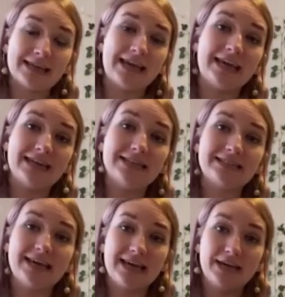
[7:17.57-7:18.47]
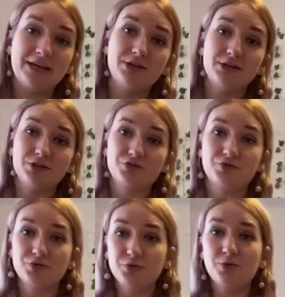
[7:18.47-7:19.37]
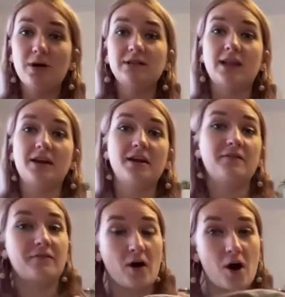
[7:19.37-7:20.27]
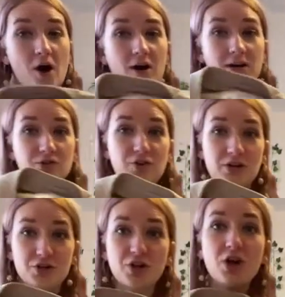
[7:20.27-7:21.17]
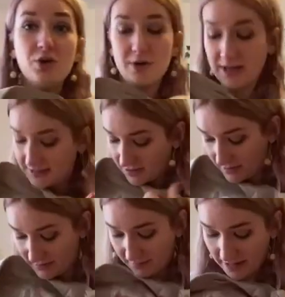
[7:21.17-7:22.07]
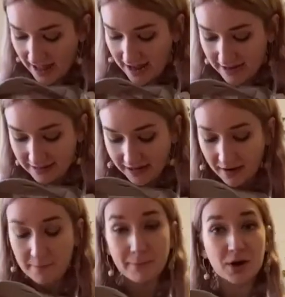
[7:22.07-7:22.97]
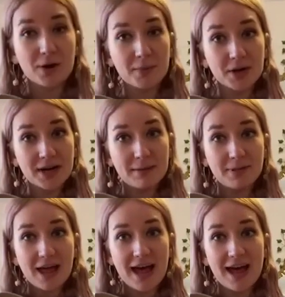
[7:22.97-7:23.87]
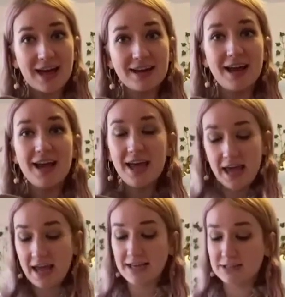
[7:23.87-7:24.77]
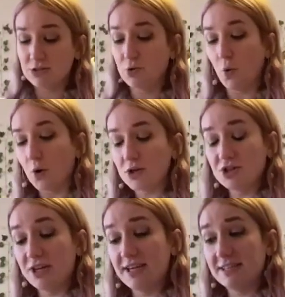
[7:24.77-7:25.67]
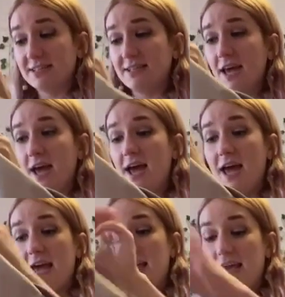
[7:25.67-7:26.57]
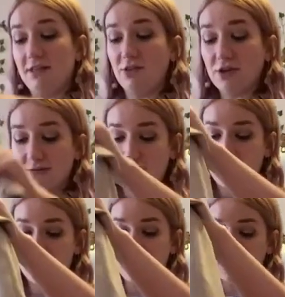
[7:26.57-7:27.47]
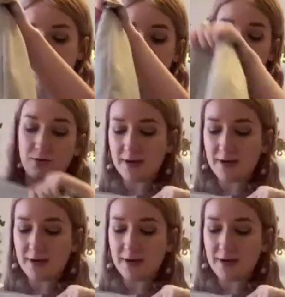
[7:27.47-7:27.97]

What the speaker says: It is a true London Fog trench coat. It's got the plaid, like a Burberry plaid. It's gorgeous. It looks brand new.